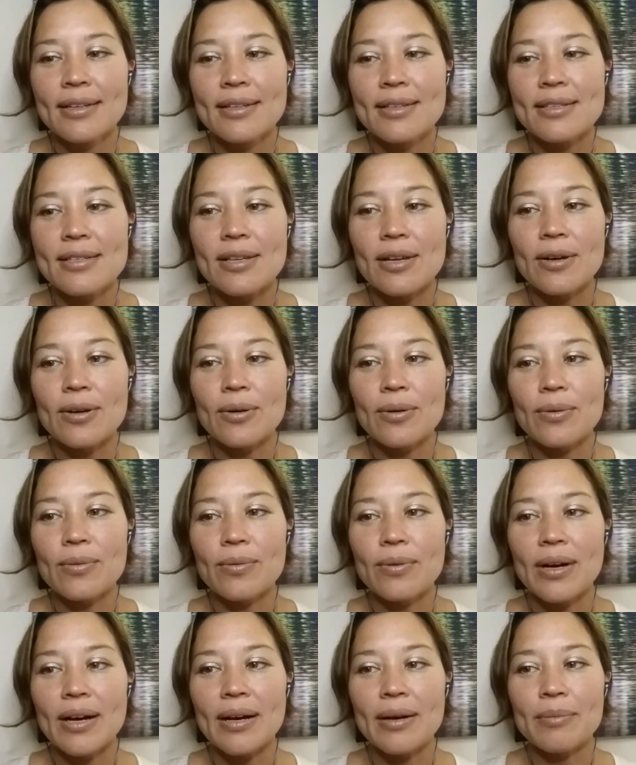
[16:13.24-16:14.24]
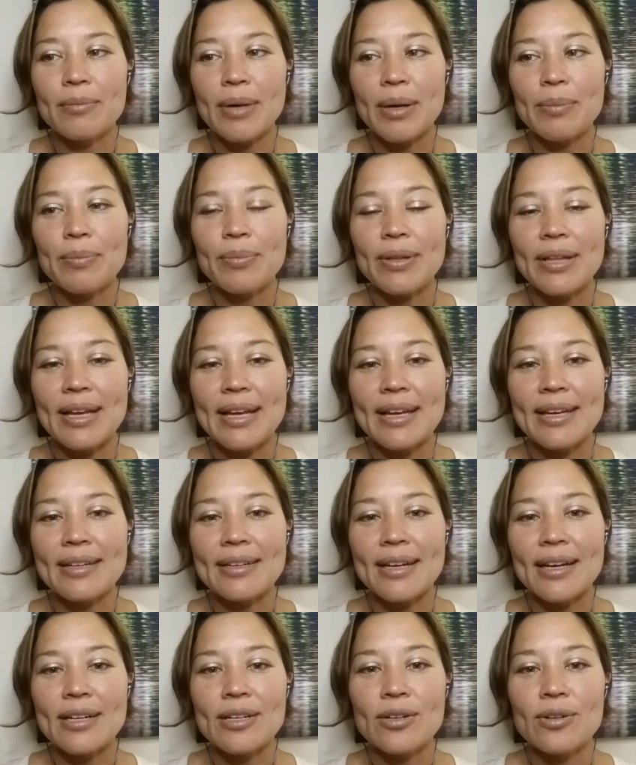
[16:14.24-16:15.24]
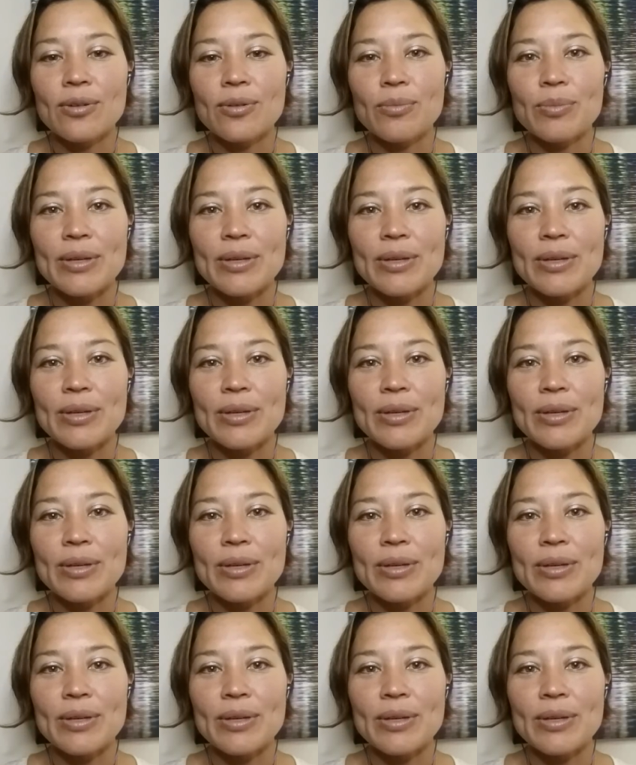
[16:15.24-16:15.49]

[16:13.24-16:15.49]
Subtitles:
So my plan, I knew